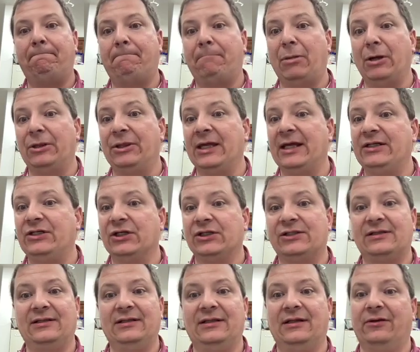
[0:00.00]
but
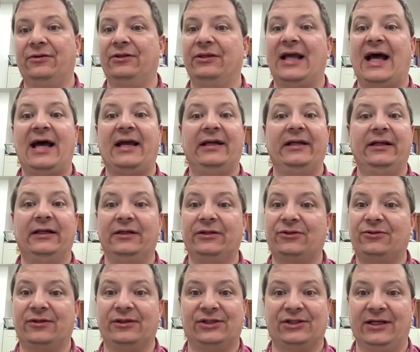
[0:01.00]
they're not
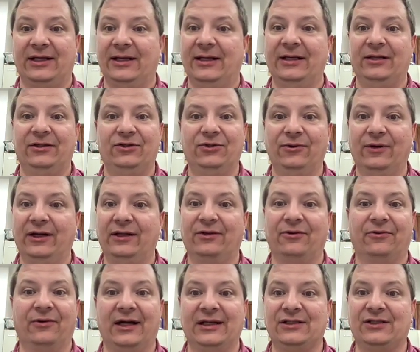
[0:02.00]
interested in doing the
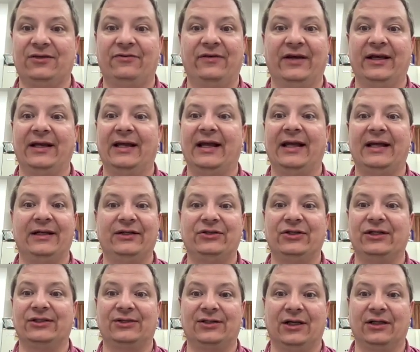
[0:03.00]
rest of it, and it
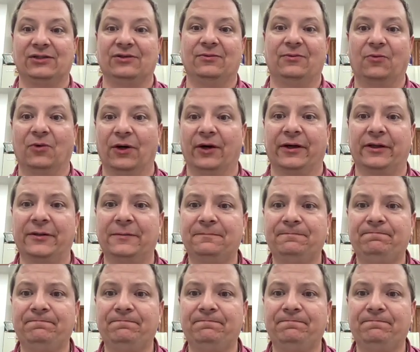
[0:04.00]
just doesn't work.